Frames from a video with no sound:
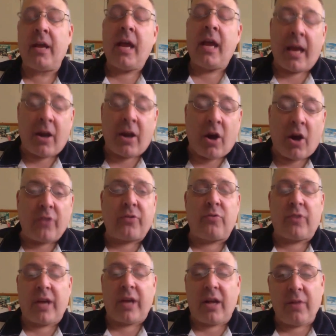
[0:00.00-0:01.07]
and
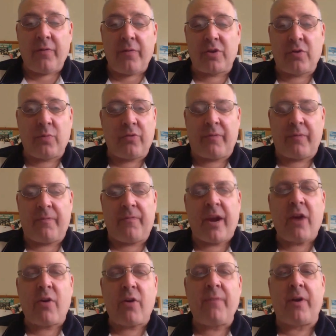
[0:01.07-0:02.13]
also television was a
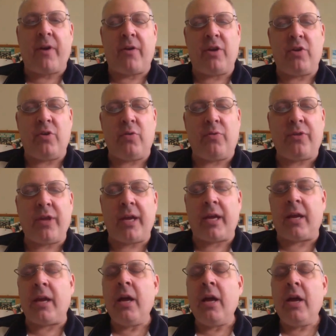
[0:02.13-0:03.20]
very, very new
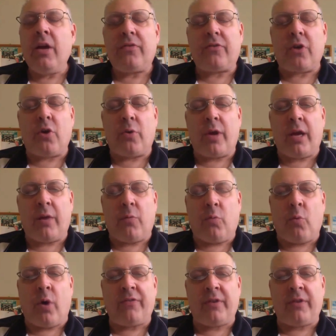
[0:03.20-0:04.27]
thing. So it
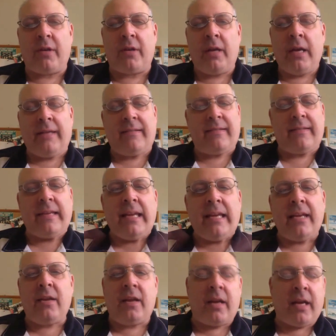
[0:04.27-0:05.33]
wasn't
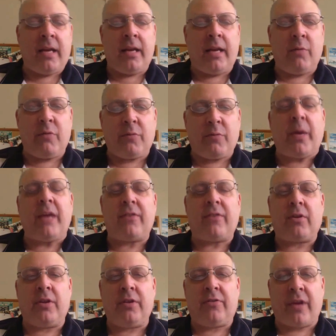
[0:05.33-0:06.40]
seen it was
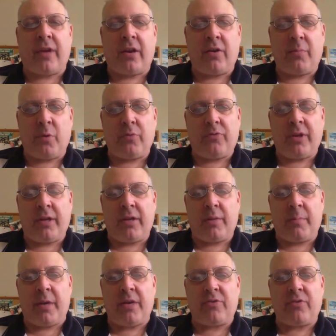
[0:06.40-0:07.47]
basically centered mostly in
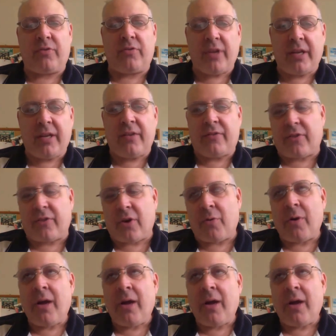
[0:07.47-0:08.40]
the major cities. So